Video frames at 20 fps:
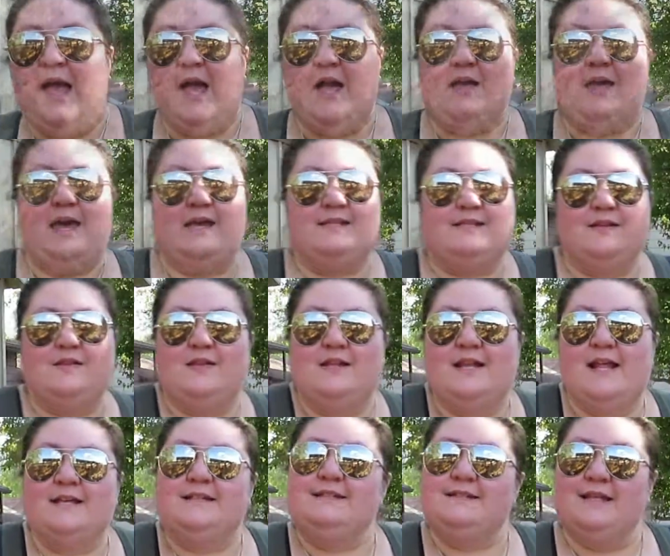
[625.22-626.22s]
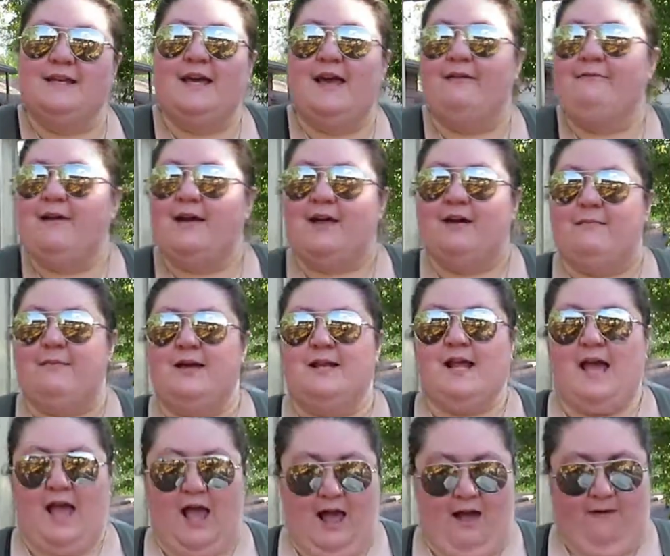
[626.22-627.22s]
Okay, so the next thing I recommend
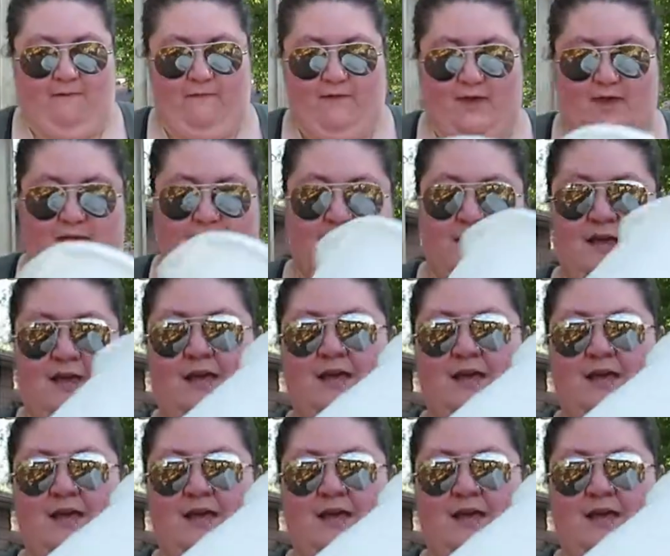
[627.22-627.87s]
having